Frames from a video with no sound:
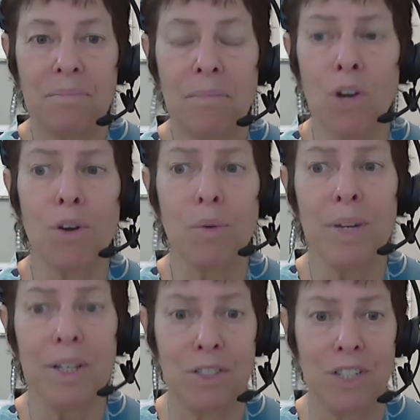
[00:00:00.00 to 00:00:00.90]
her
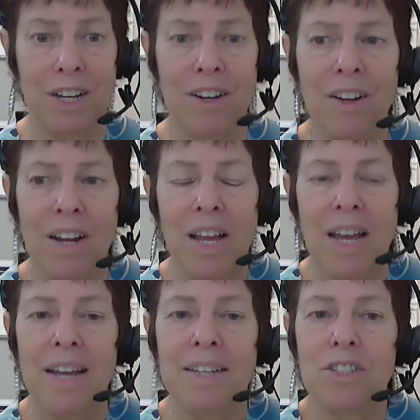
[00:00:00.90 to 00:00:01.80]
wheelchair,
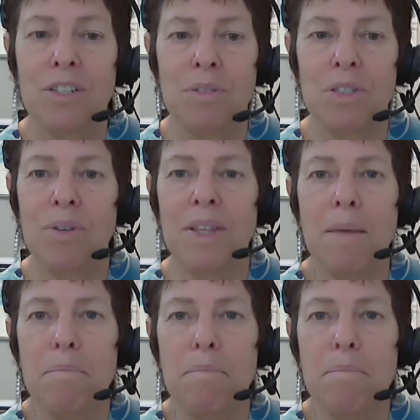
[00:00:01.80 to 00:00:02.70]
and she was doing
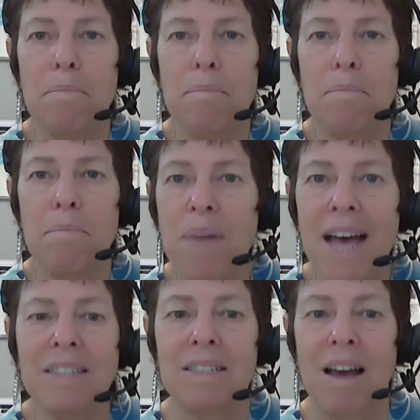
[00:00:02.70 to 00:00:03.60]
the
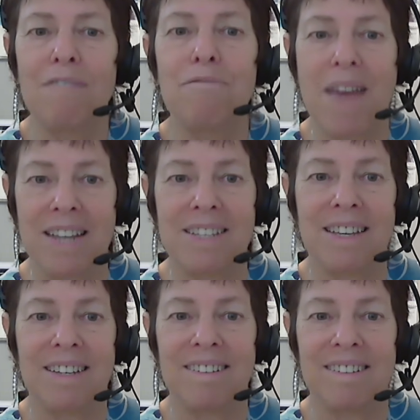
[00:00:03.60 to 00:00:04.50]
best of
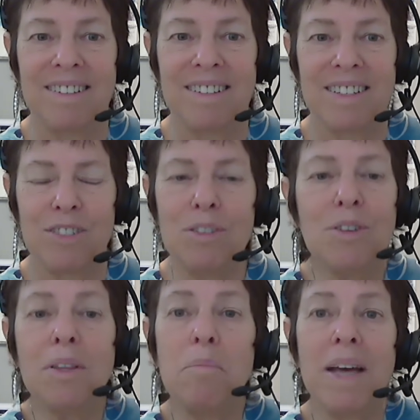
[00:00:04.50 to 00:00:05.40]
medicine. She was doing the
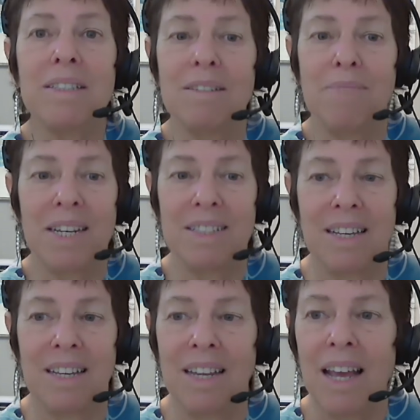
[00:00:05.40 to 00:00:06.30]
best of medicine.